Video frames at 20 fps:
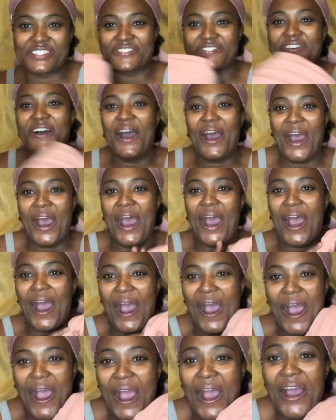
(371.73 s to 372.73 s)
one
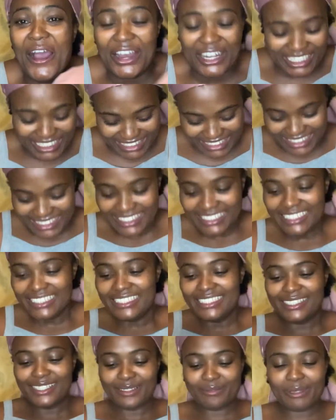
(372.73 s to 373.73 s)

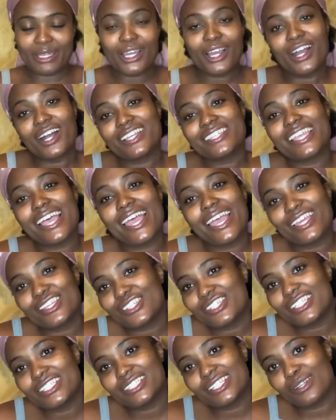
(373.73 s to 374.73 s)
my gosh, I
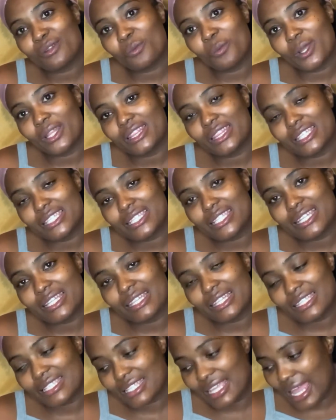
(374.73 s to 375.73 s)
actually didn't want this
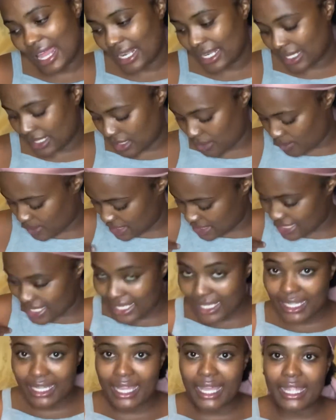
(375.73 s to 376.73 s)
in this color. There was
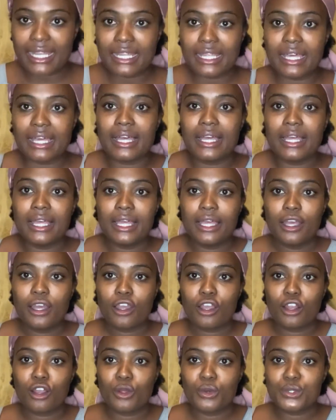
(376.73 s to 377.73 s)
like a color
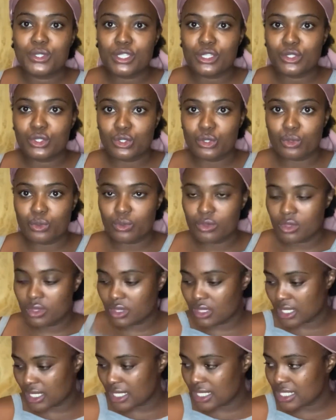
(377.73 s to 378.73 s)
closer to
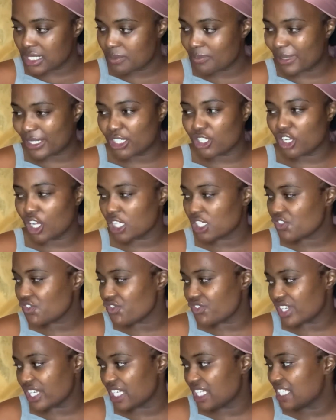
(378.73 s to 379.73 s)
this, but not
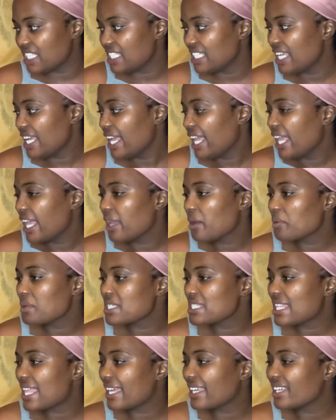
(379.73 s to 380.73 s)
really. It
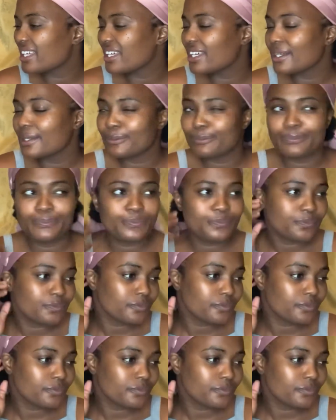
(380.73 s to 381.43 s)
was like um